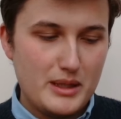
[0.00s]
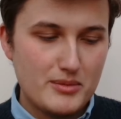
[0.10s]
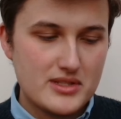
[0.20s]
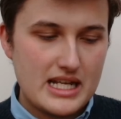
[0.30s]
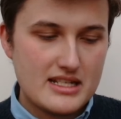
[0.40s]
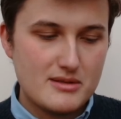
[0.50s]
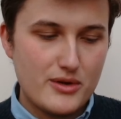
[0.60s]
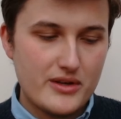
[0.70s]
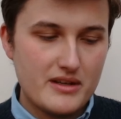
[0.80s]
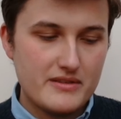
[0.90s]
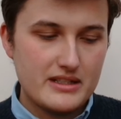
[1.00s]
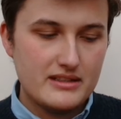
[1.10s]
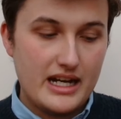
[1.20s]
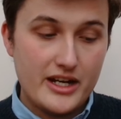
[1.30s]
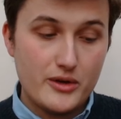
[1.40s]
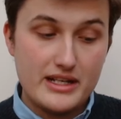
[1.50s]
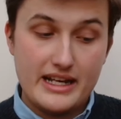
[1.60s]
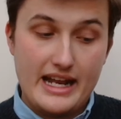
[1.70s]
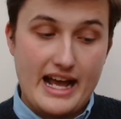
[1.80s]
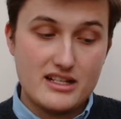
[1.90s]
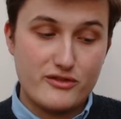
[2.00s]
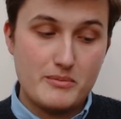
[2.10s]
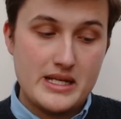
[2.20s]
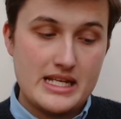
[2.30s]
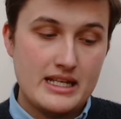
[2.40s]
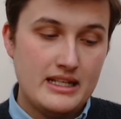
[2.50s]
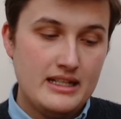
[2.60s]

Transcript: people's testimony of it. I know it, it has for me.